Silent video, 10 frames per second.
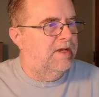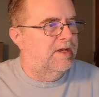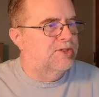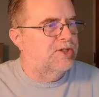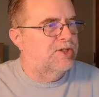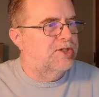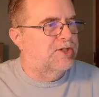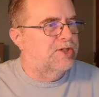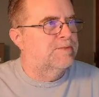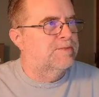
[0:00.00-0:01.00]
So it
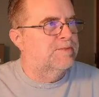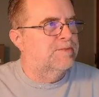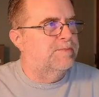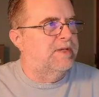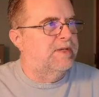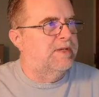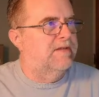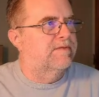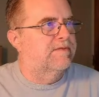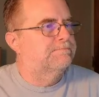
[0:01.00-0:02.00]
doesn't
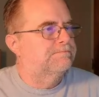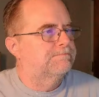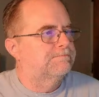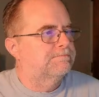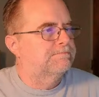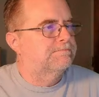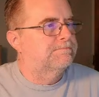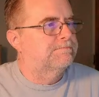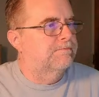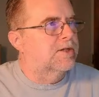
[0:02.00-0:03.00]
appear that it
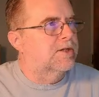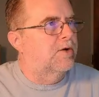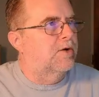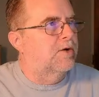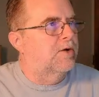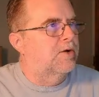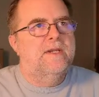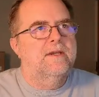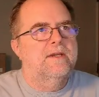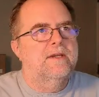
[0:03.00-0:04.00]
has
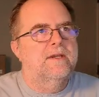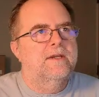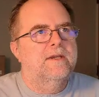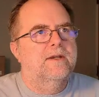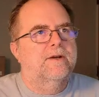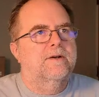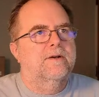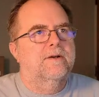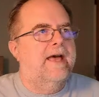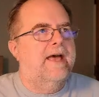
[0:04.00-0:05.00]
actual
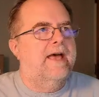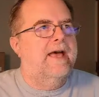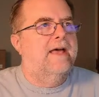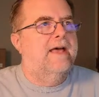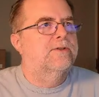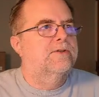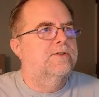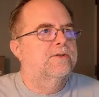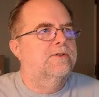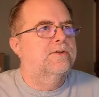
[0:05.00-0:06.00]
weather. Like
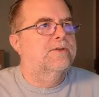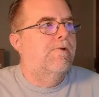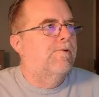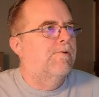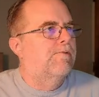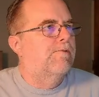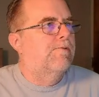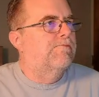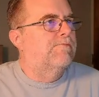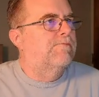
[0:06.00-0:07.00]
you can't make it
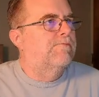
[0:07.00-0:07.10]
rain.